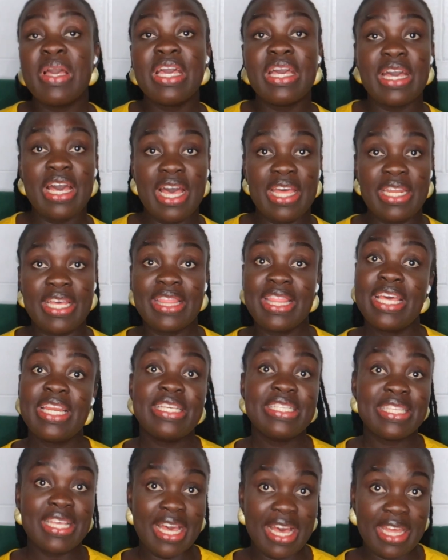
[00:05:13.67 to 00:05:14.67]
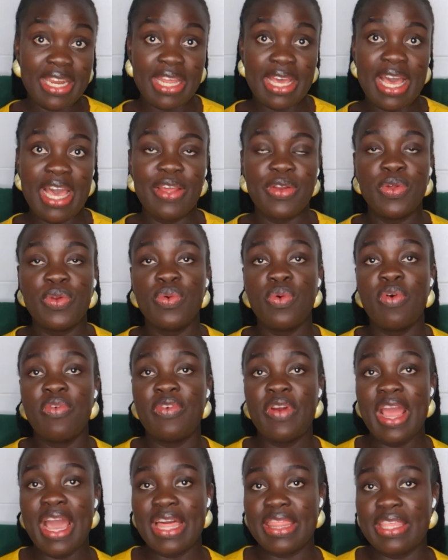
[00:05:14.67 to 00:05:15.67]
Ghana. That is Ghana. I don't know
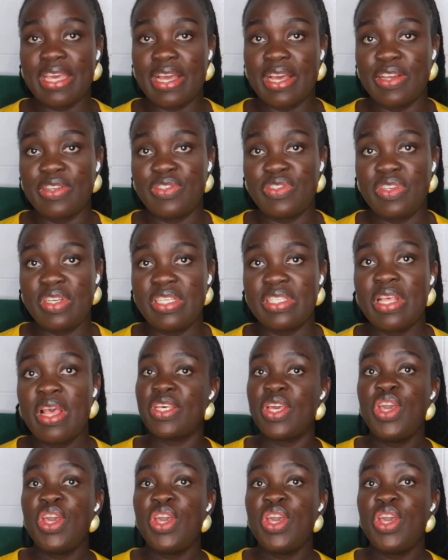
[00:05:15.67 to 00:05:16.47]
of other countries.